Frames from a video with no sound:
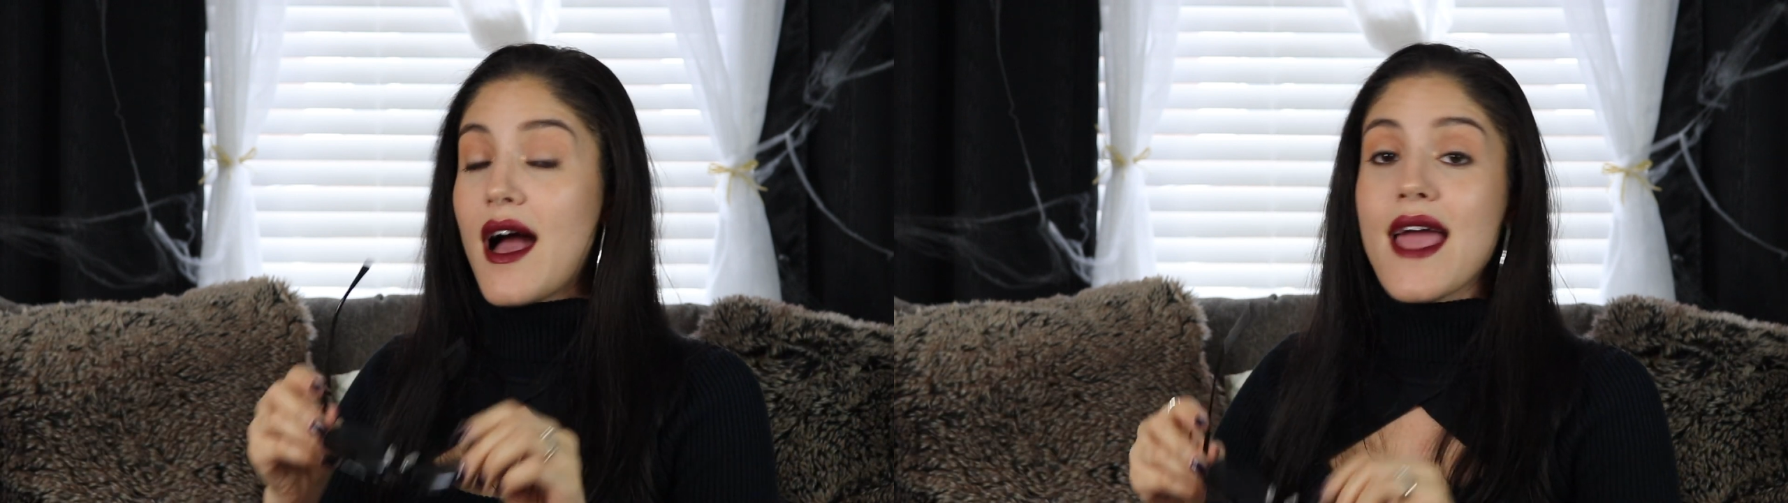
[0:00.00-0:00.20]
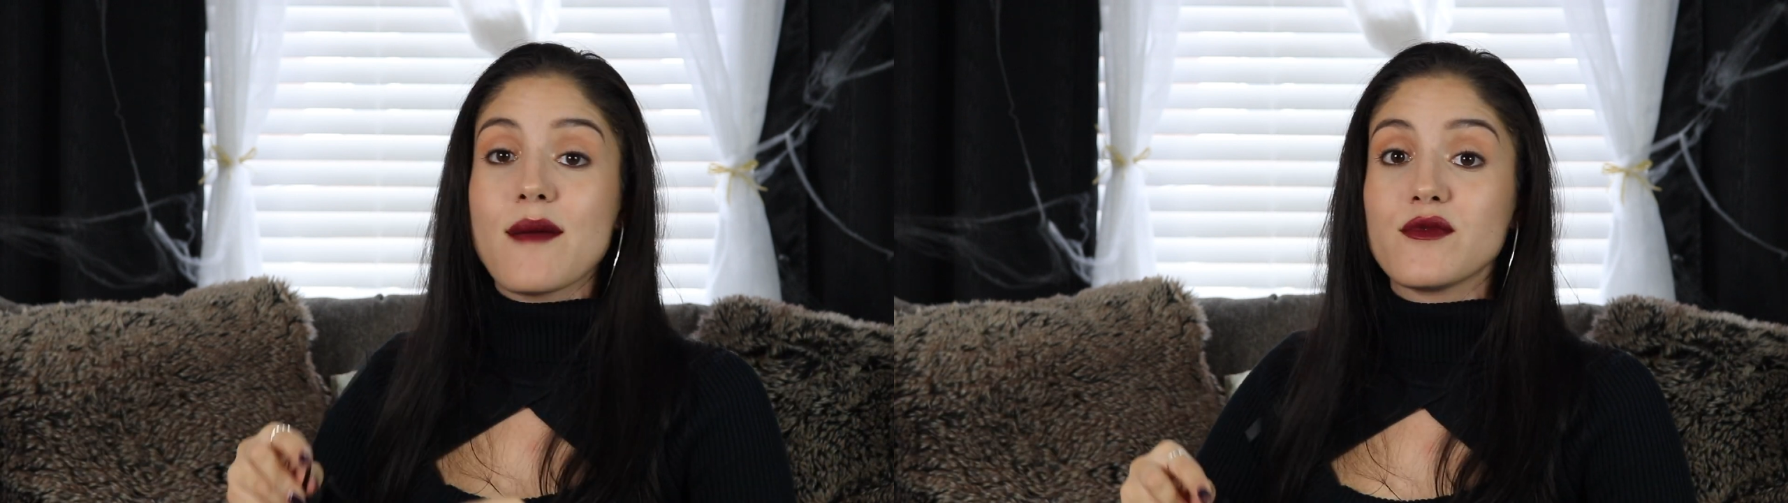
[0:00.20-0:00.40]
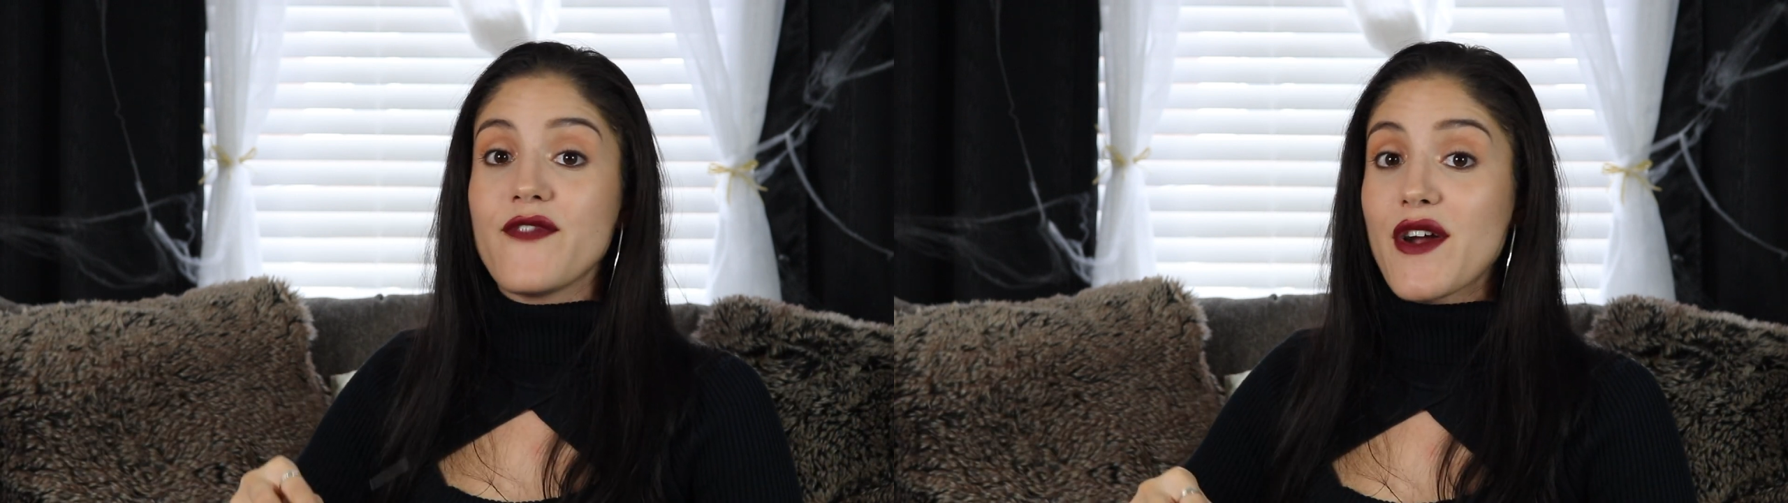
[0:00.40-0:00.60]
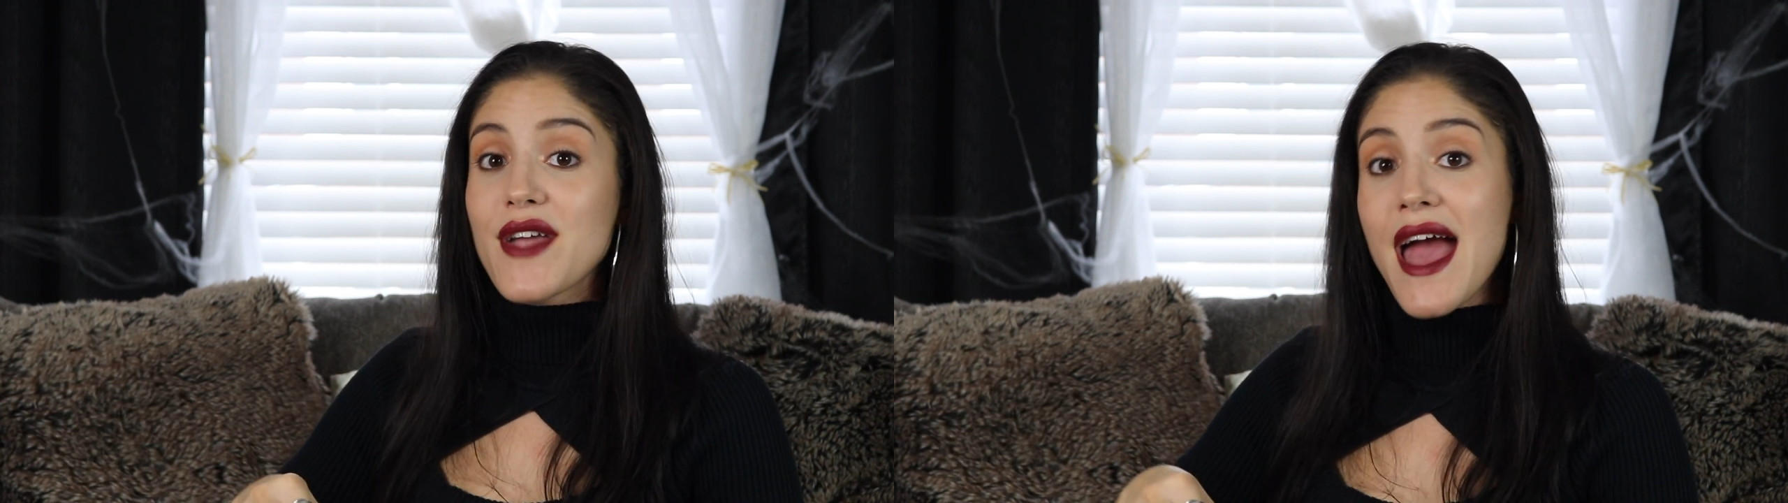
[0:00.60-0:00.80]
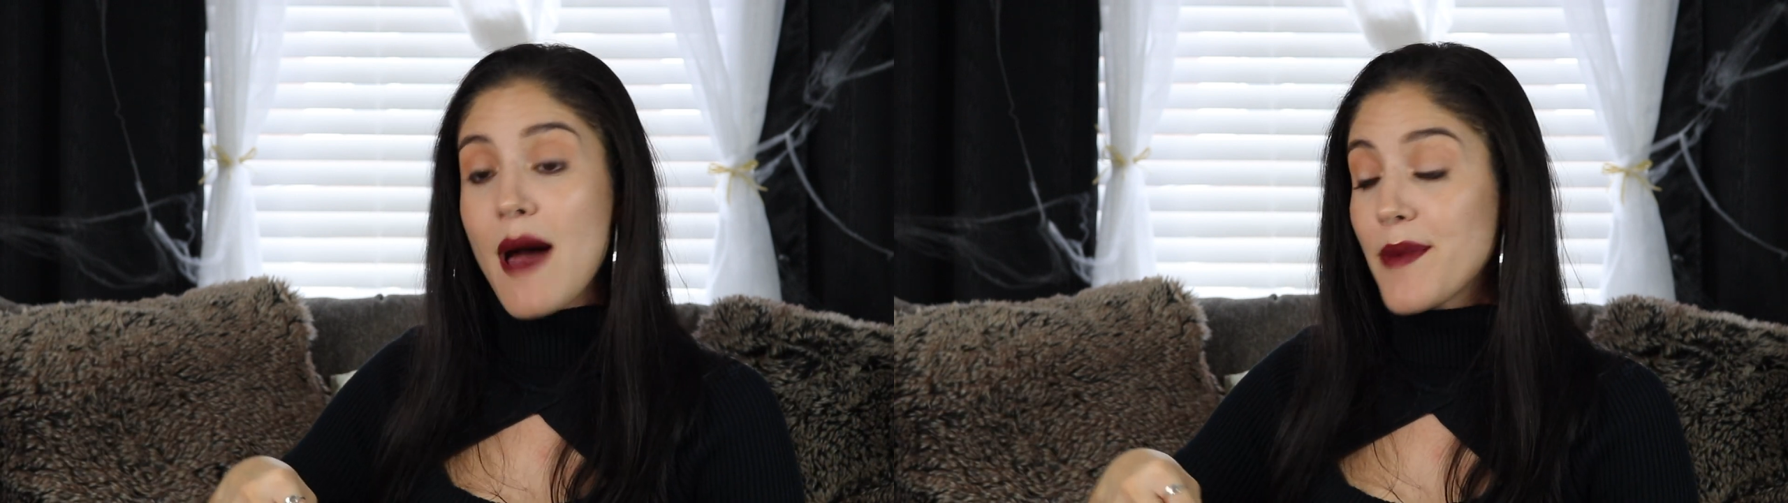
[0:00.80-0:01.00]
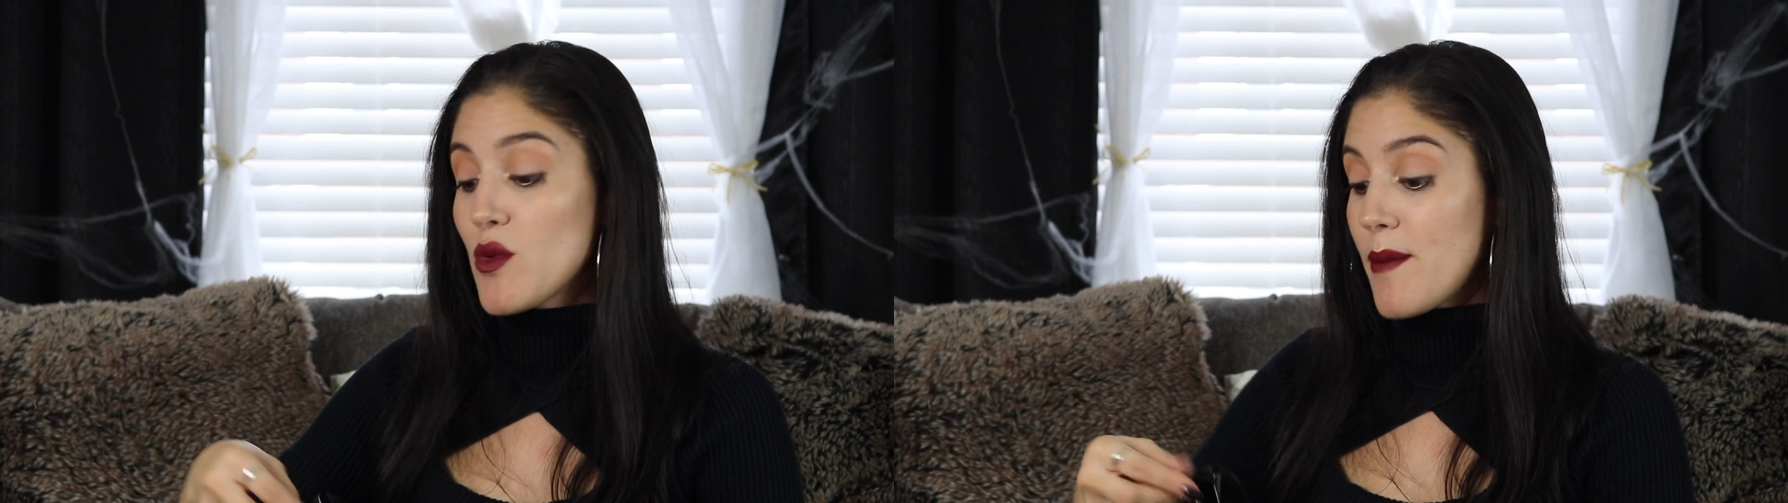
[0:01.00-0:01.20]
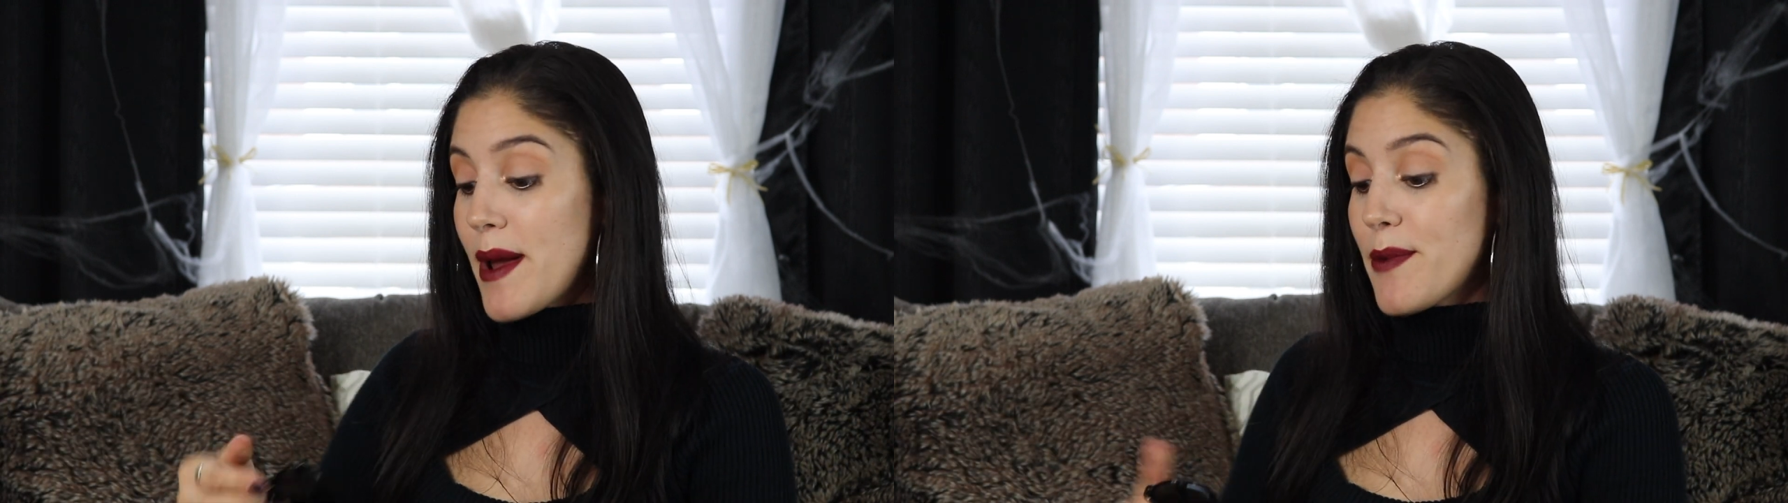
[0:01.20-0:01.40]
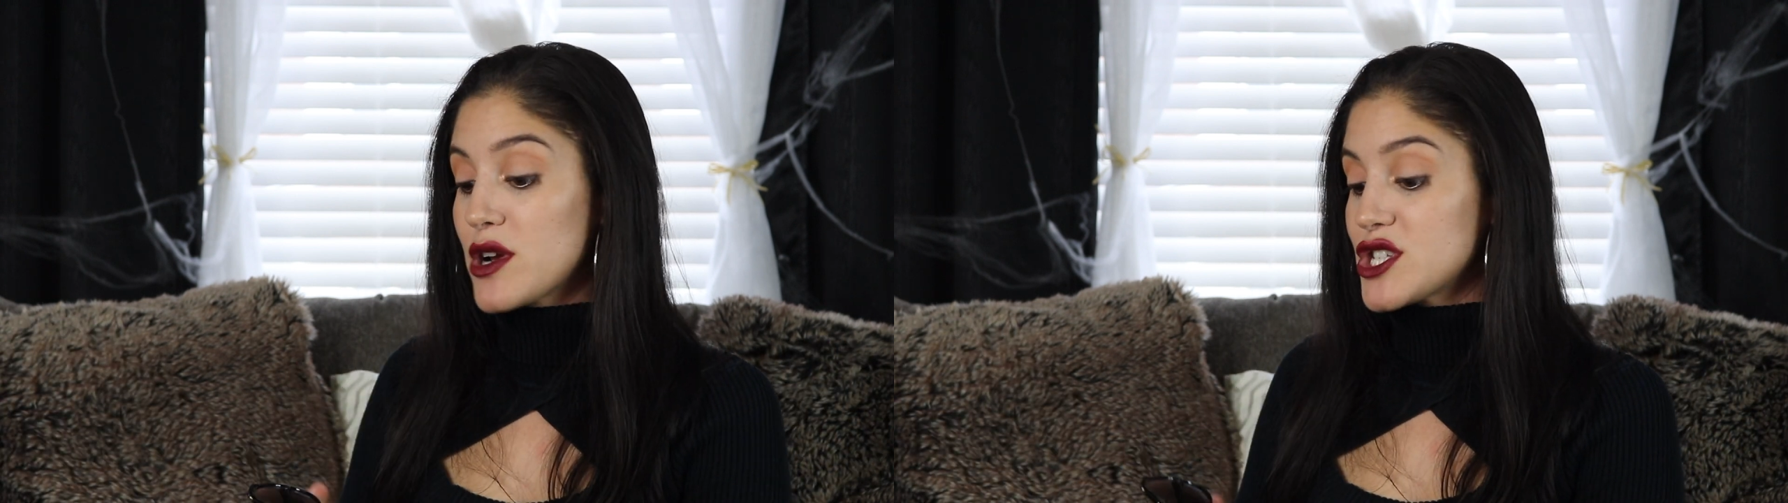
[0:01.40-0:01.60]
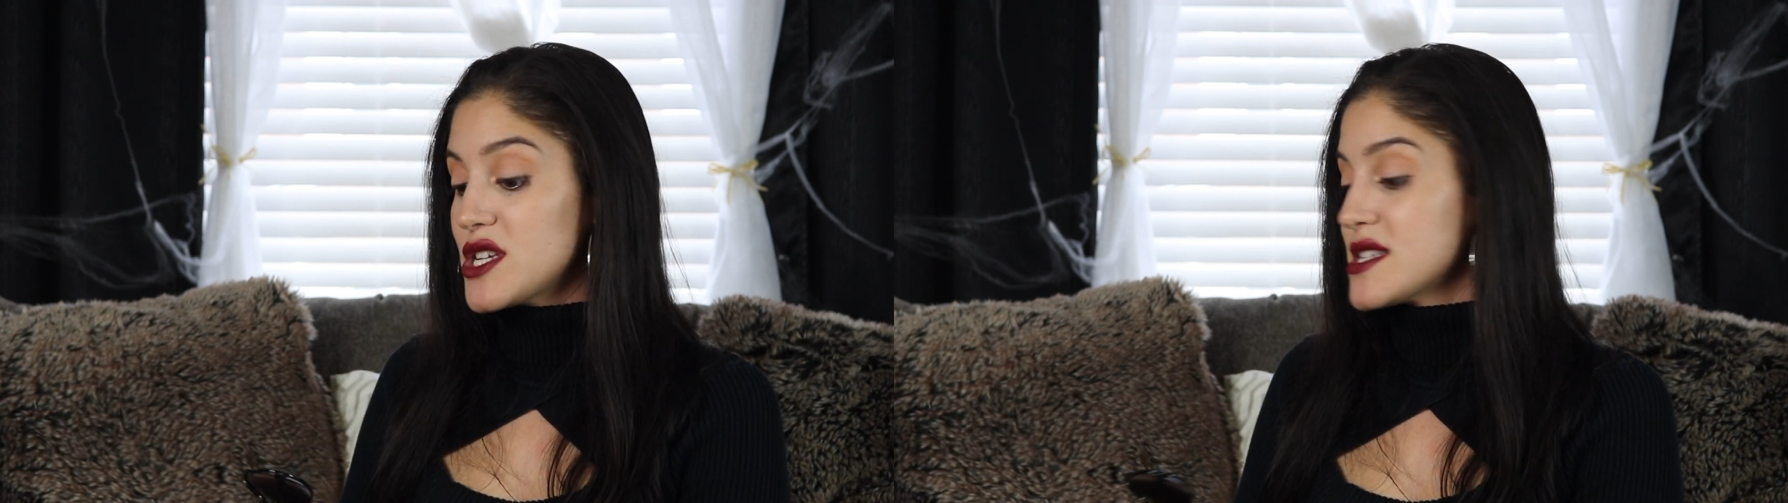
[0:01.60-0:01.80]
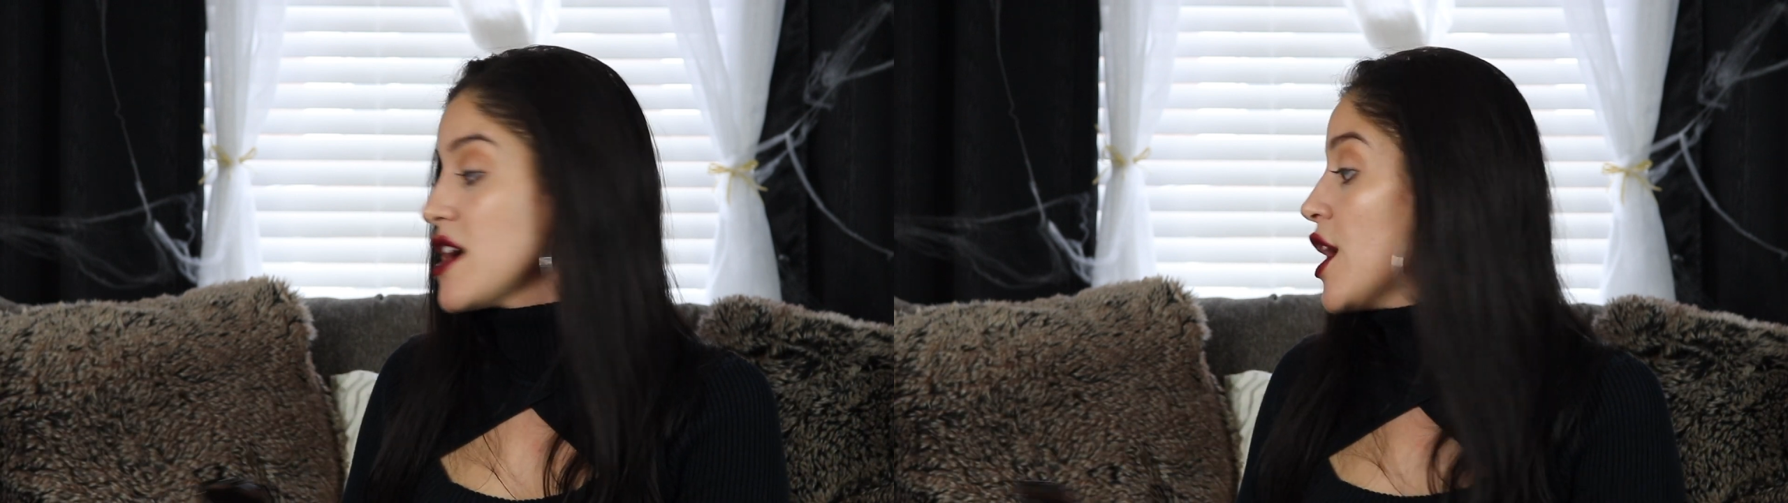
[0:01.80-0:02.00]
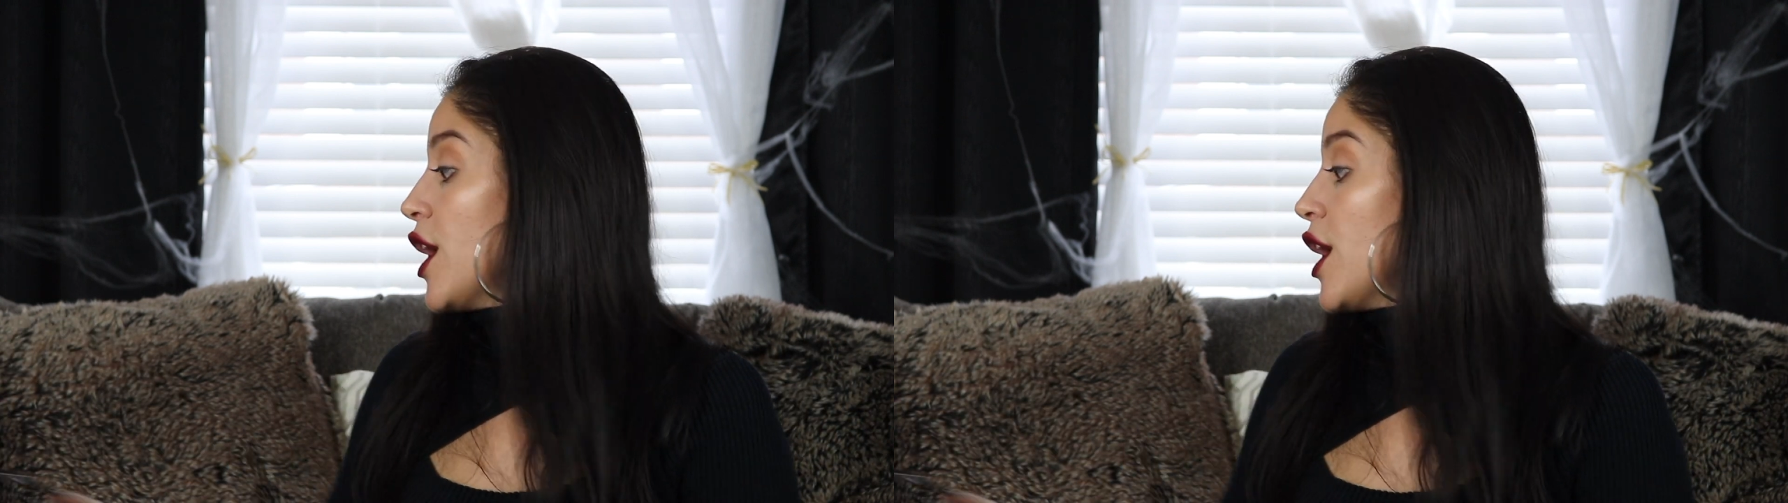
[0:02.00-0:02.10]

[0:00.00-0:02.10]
I am very happy with my purchase.